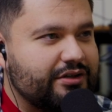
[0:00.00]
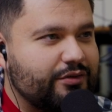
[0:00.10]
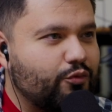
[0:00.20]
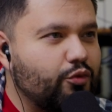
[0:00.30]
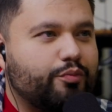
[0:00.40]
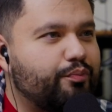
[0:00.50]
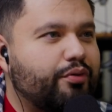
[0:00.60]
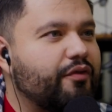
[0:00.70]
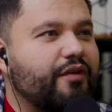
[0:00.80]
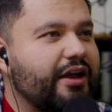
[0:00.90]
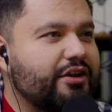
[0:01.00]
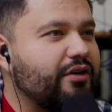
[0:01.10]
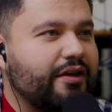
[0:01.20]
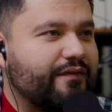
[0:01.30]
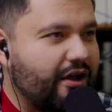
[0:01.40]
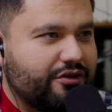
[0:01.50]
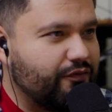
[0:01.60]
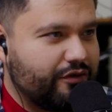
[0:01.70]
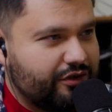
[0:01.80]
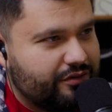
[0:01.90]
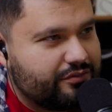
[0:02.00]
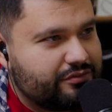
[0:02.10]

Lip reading: will provide great value for you.